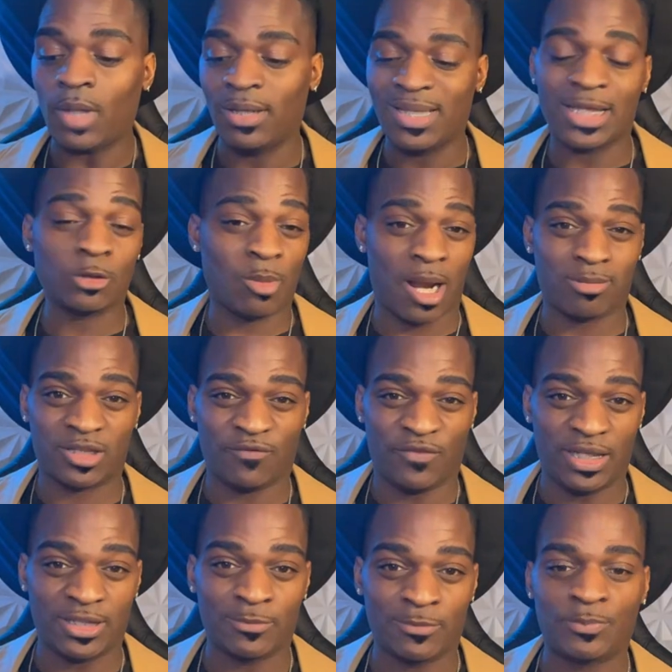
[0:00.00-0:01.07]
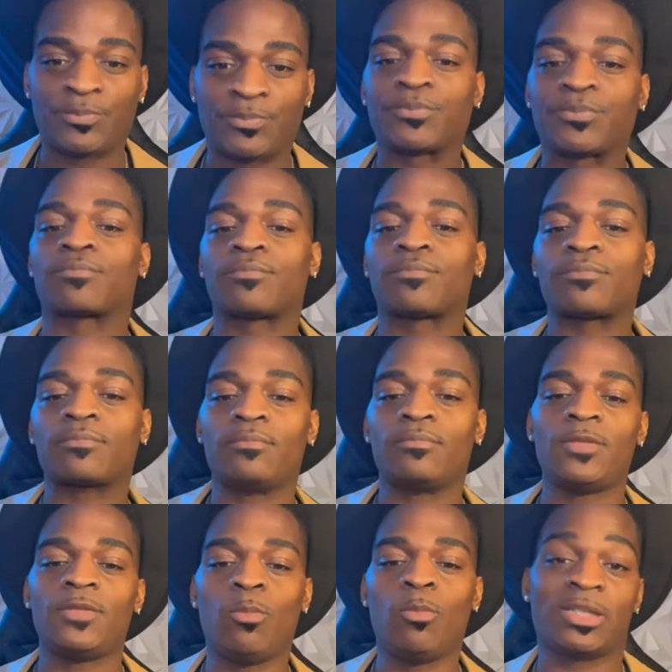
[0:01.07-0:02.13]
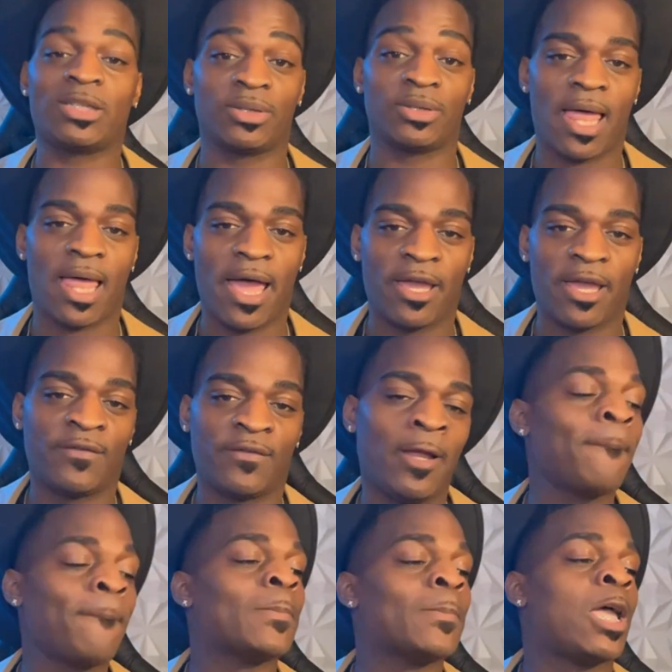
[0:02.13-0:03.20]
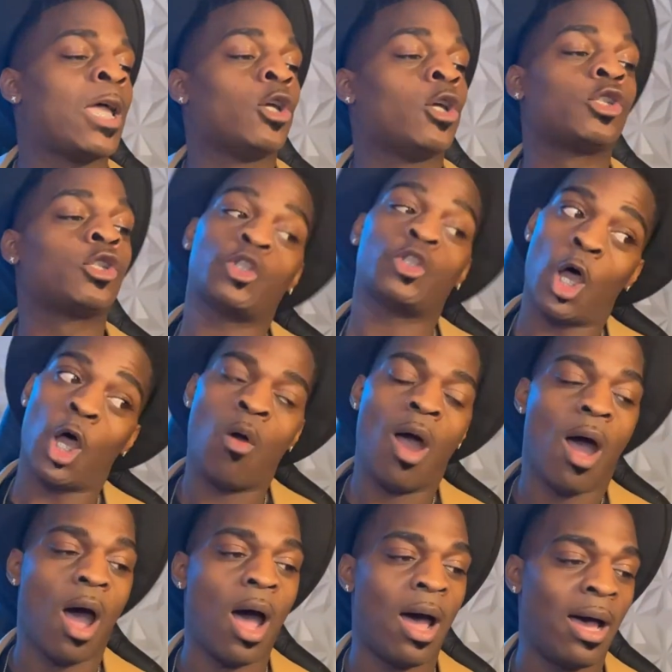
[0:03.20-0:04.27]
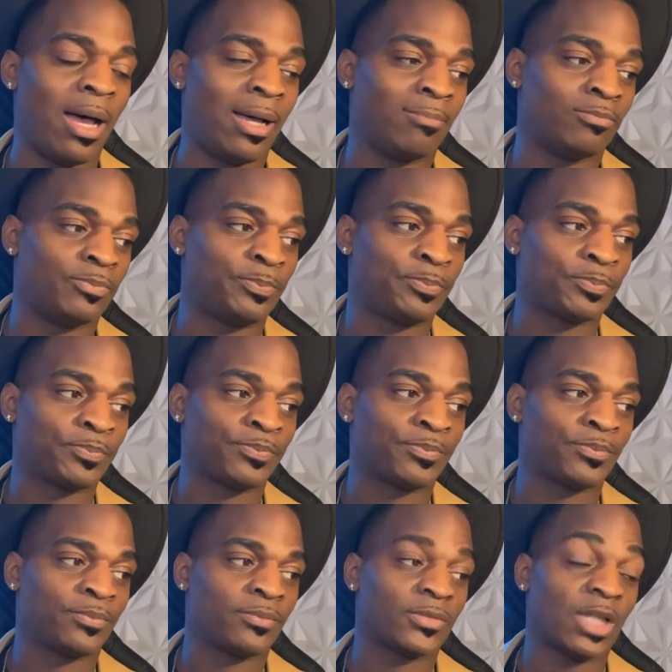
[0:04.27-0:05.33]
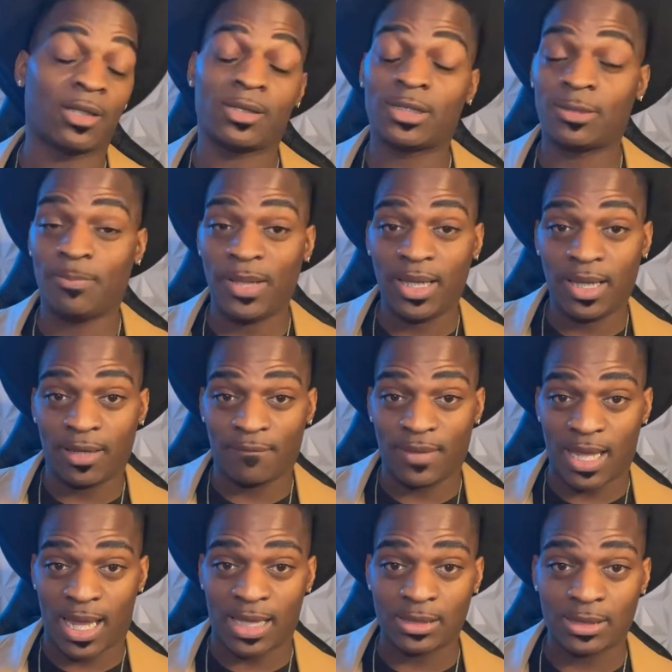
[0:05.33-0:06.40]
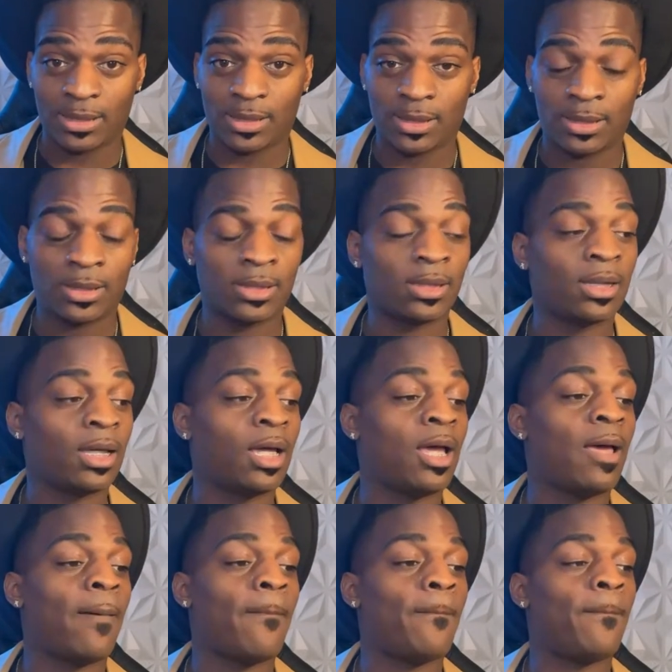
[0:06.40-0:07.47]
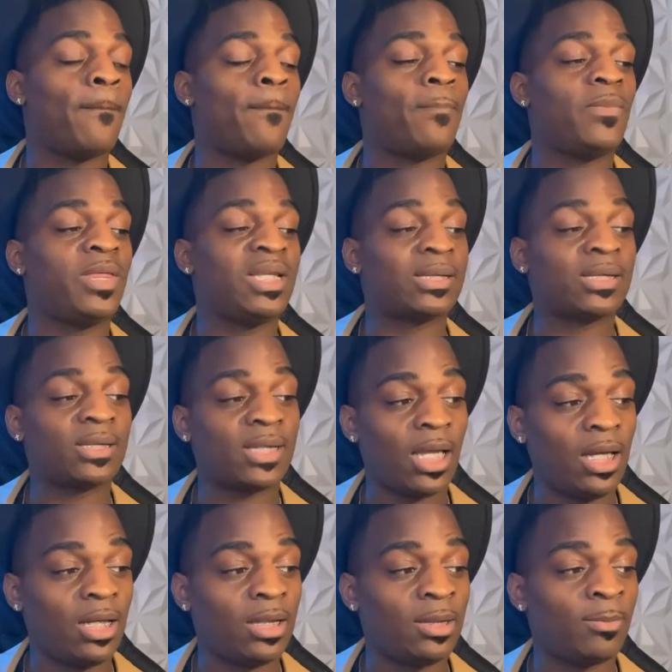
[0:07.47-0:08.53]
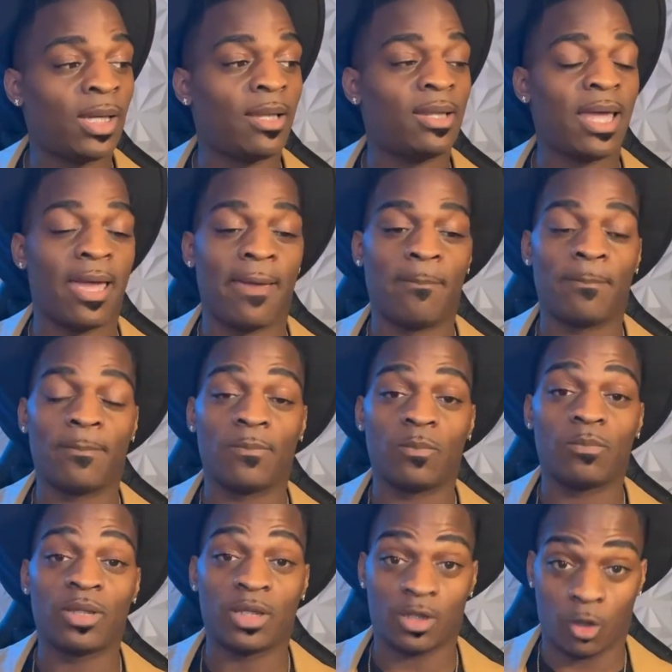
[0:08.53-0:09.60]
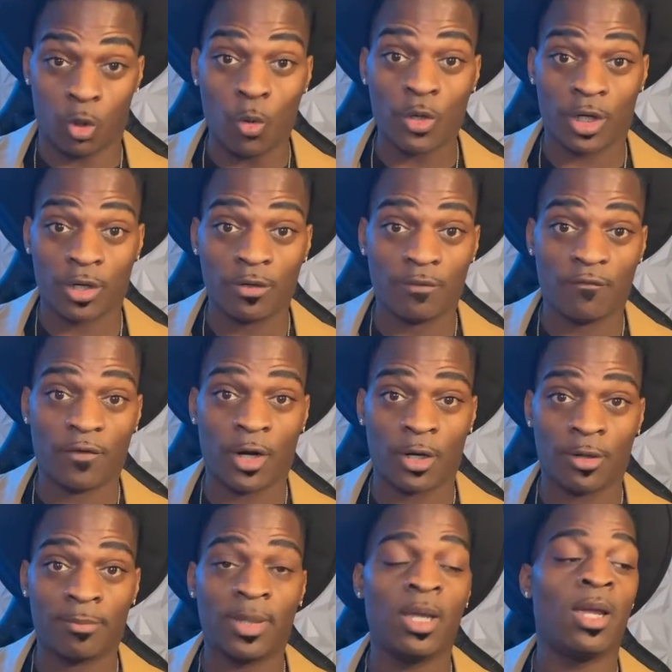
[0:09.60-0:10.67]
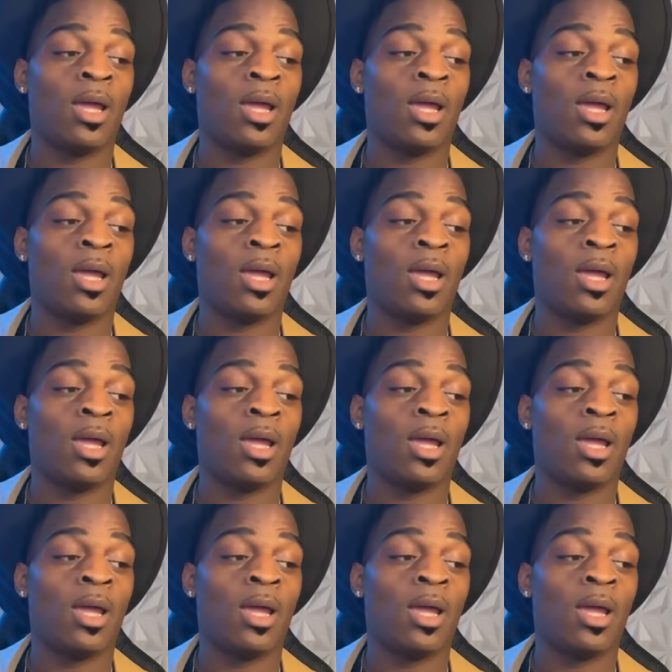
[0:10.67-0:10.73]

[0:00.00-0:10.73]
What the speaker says: That's what I was feeling while she was live. So, speaking of that, this team that the lawyer firm